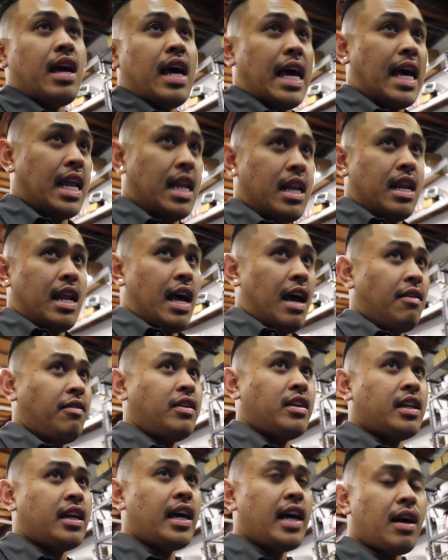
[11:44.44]
And
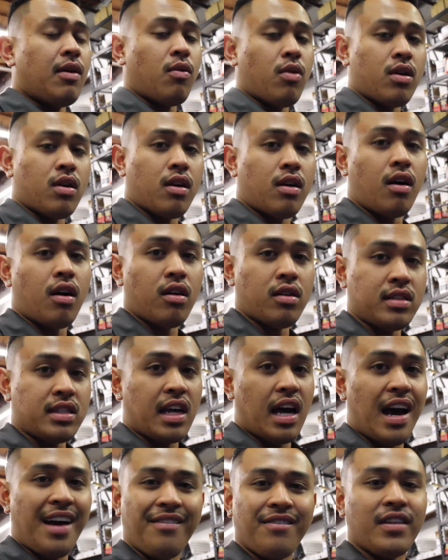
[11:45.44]
every day I work on cars
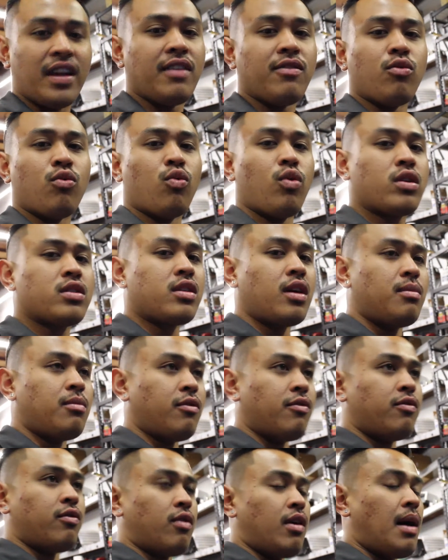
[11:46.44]
that I've never worked on
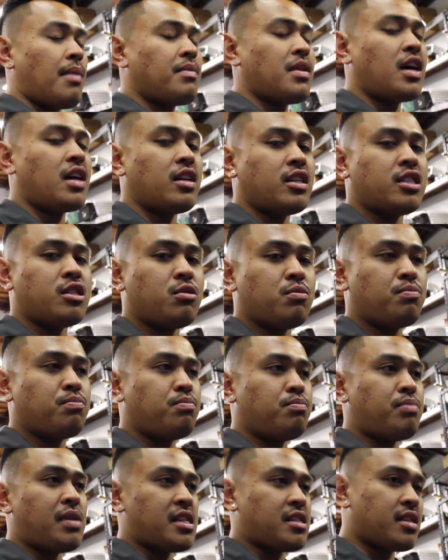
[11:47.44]
before. I'm not a
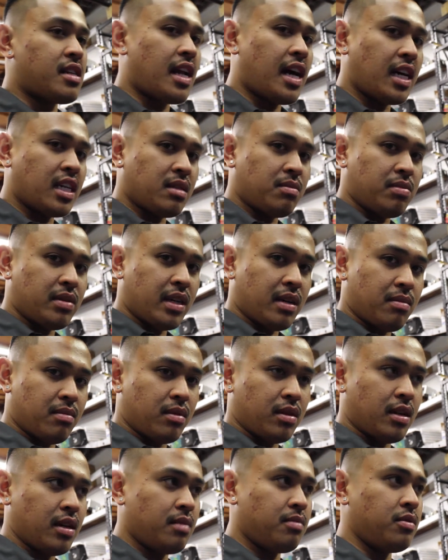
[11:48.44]
specialized
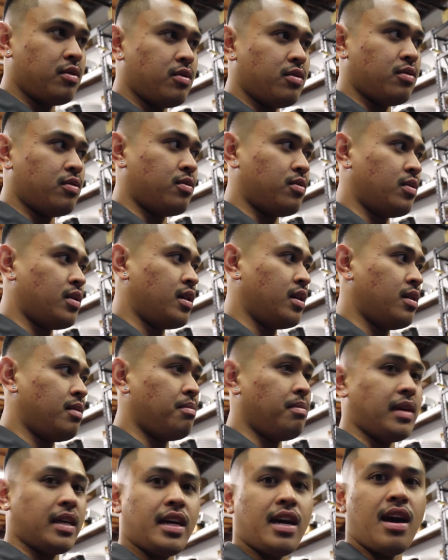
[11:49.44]
BMW
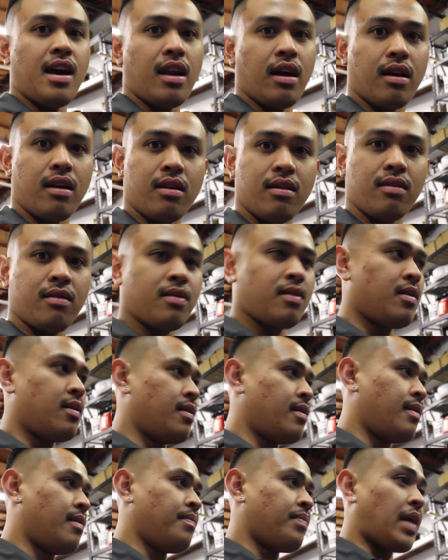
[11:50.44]
mechanic.
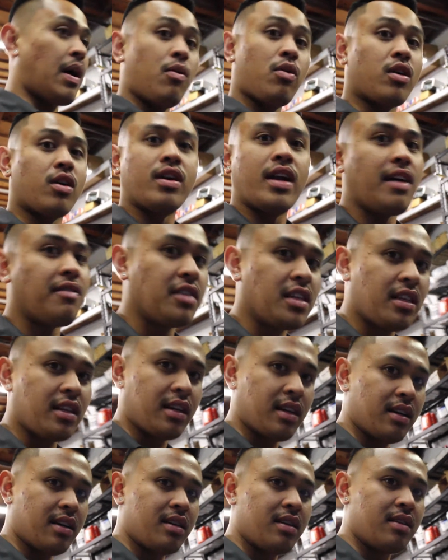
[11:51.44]
I work on
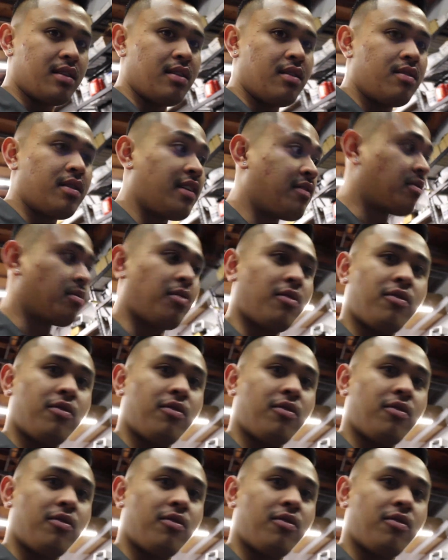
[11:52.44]
everything, you know, even